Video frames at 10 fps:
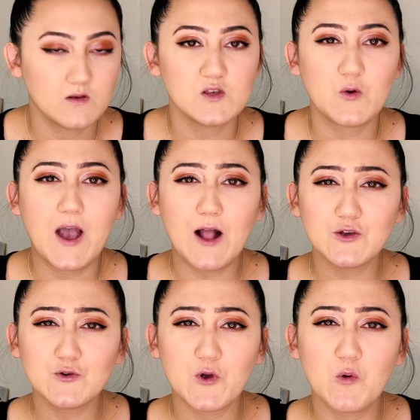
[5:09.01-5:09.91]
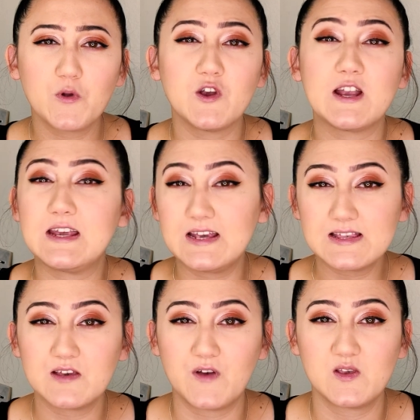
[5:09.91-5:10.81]
So how do you know when your
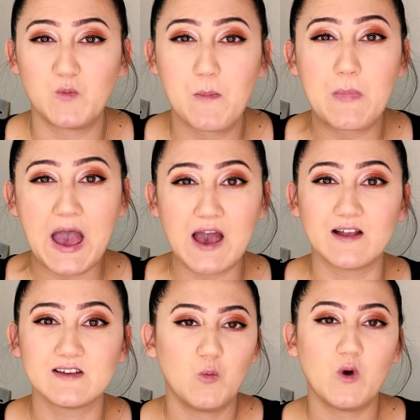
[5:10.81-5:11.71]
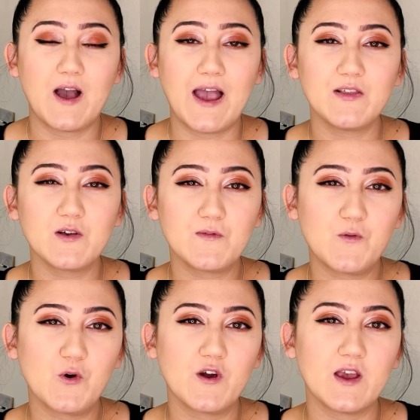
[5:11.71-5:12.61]
adhesive has went bad? What I look
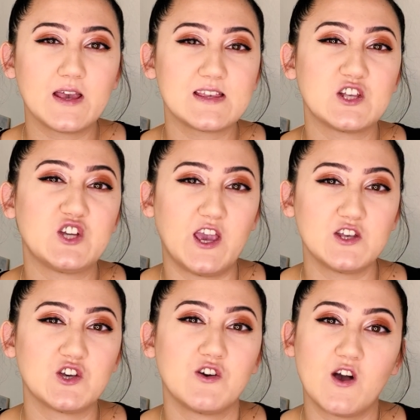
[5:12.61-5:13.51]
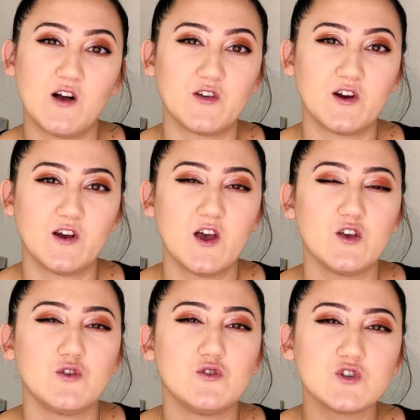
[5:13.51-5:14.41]
for is a change in color.
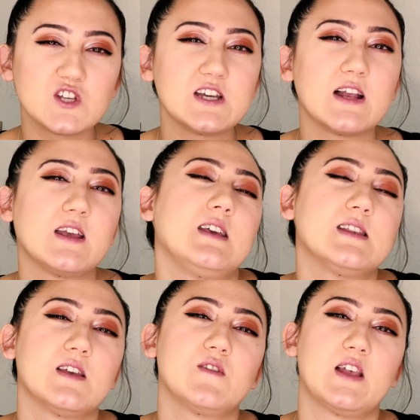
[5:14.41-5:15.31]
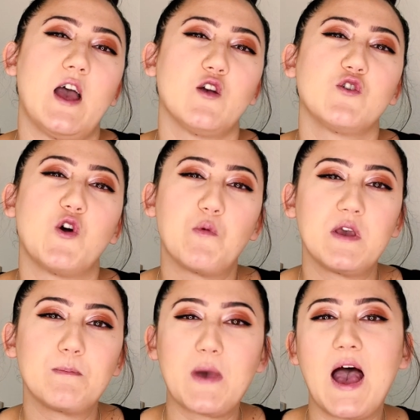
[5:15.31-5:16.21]
Usually adhesives that are
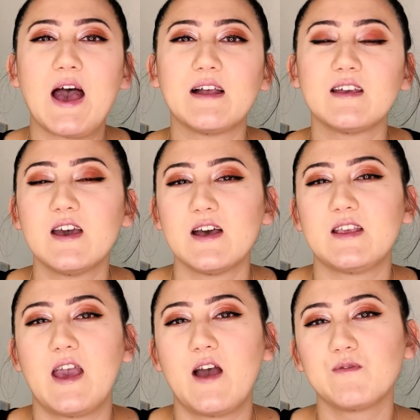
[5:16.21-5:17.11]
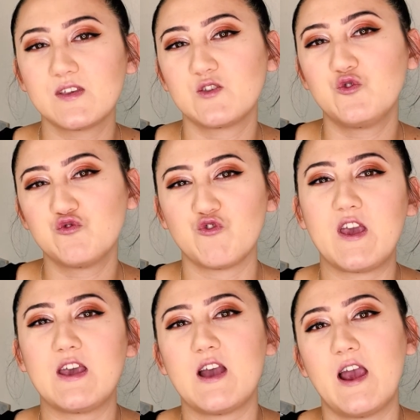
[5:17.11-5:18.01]
going bad, they have this
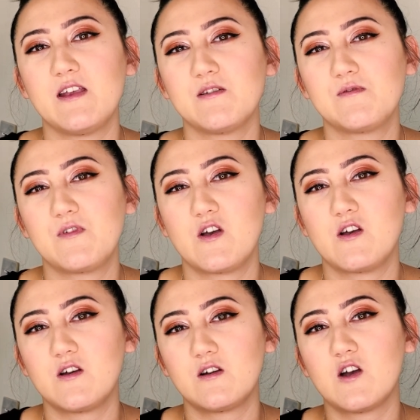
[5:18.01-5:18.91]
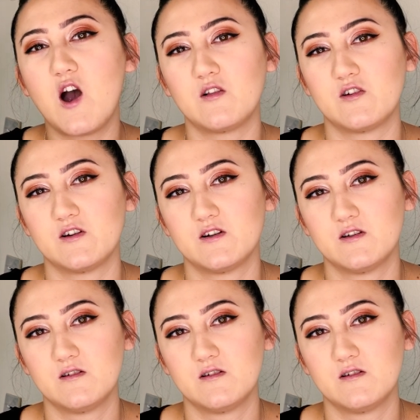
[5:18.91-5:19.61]
gray kind of color.